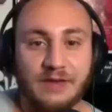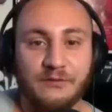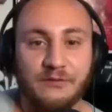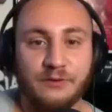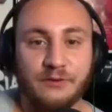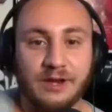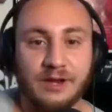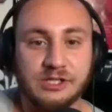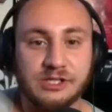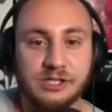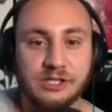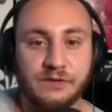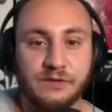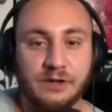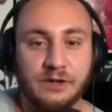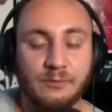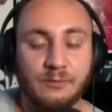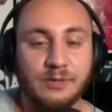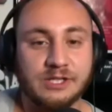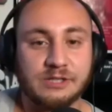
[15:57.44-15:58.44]
French
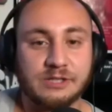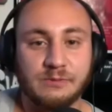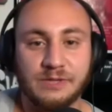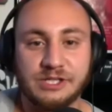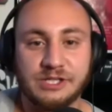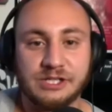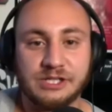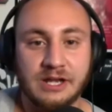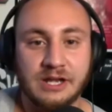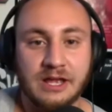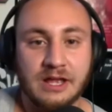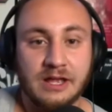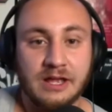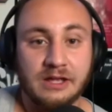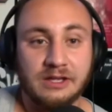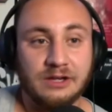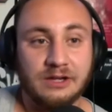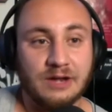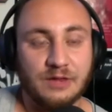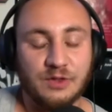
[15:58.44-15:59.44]
film, which
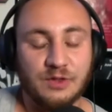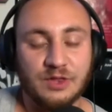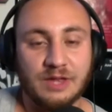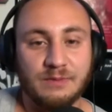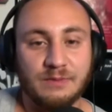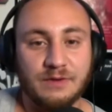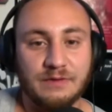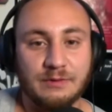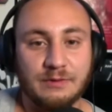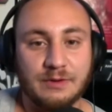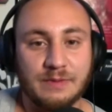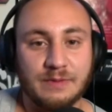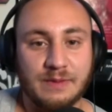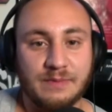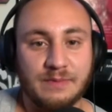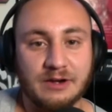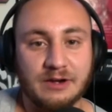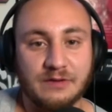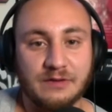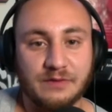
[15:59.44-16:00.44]
I think that movie would have been
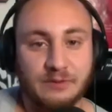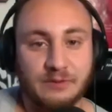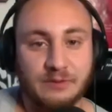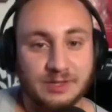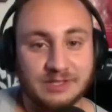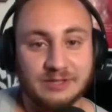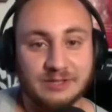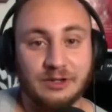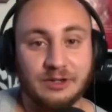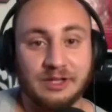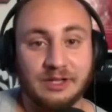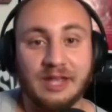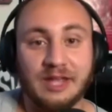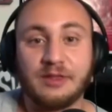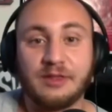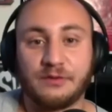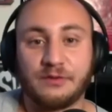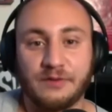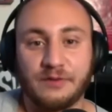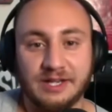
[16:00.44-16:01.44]
better if it wasn't called
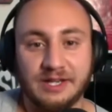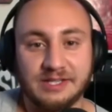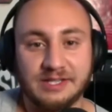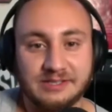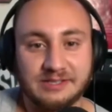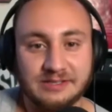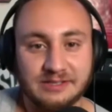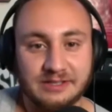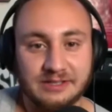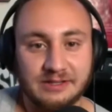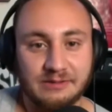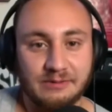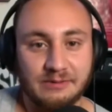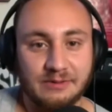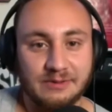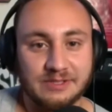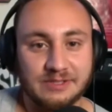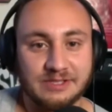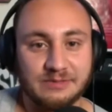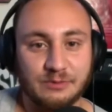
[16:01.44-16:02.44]
Leatherface. It
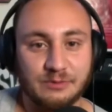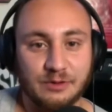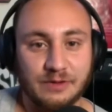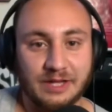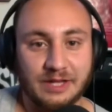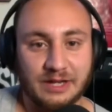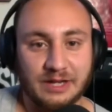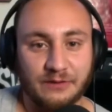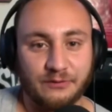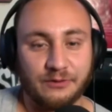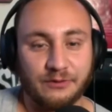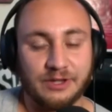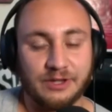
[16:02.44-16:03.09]
was more like a French